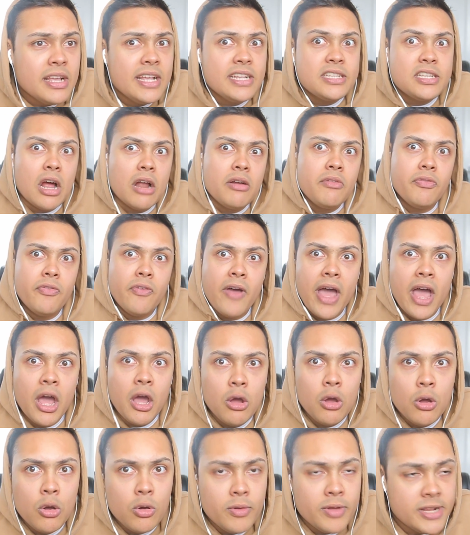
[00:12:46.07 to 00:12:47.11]
it's unfair.
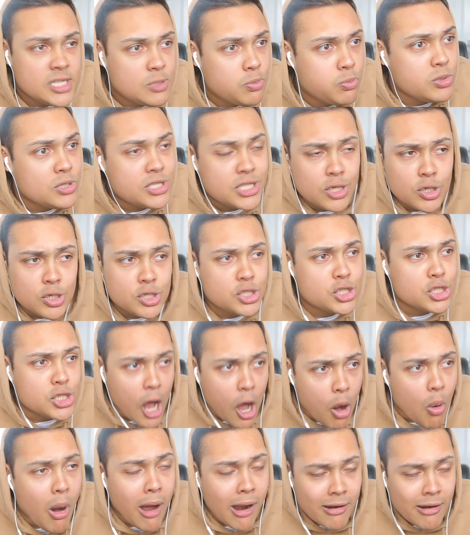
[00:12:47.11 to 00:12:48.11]
It's, it's so